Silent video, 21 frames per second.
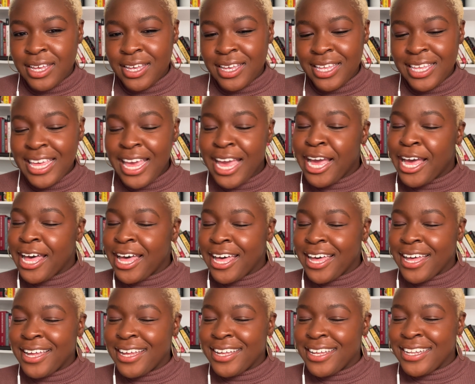
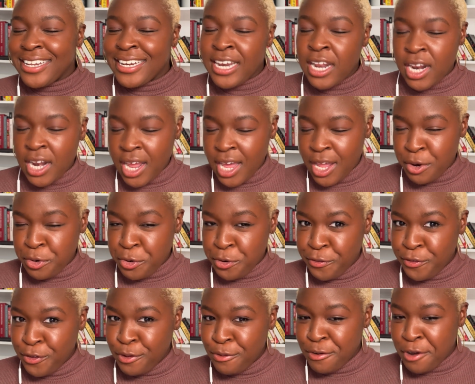Yeah, Nana, I don't know
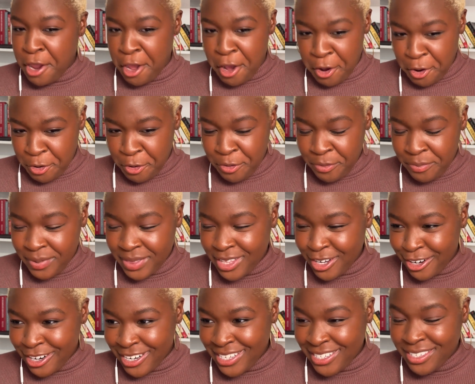if you know, but
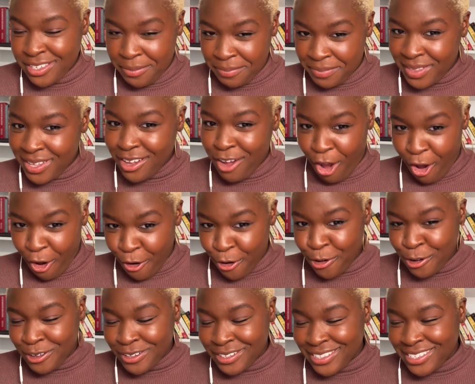there is something
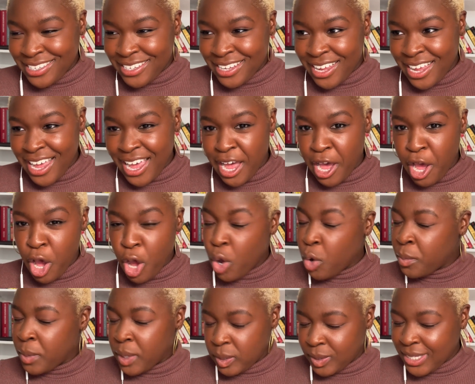called
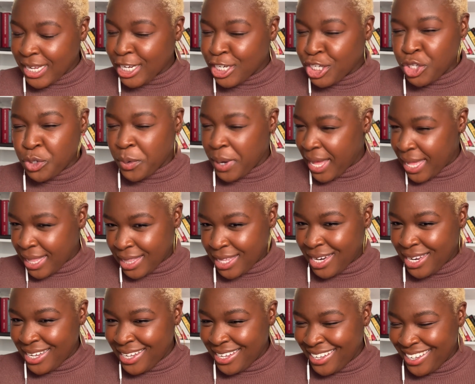
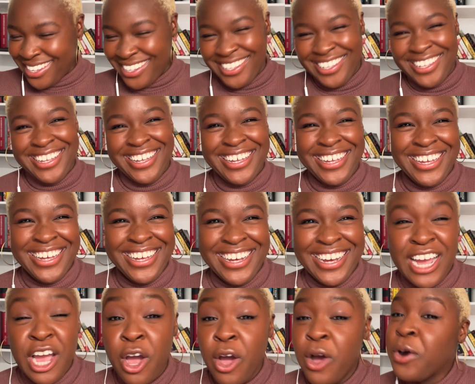homosexuality
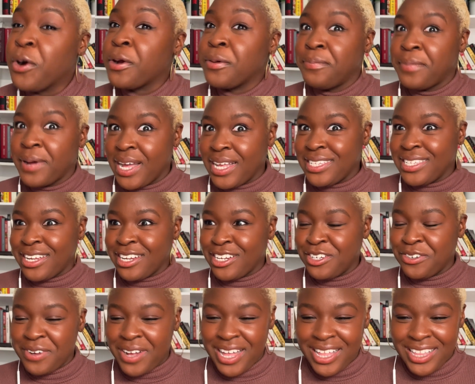or
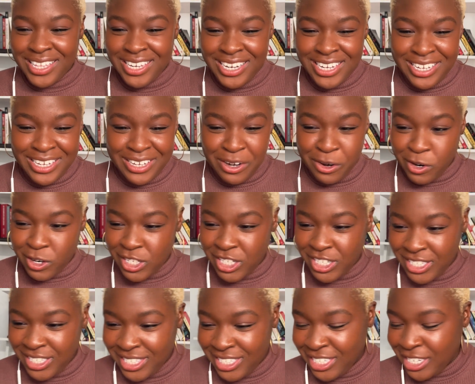bisexuality, or
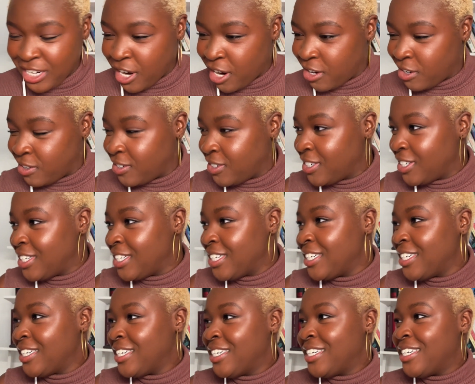just, you know,
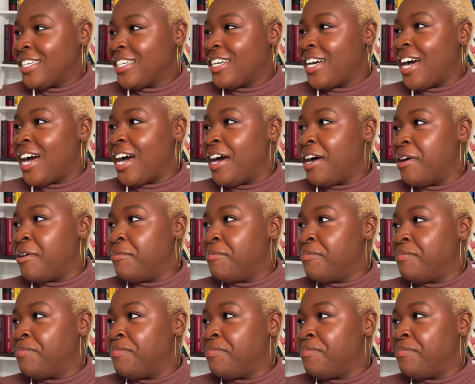a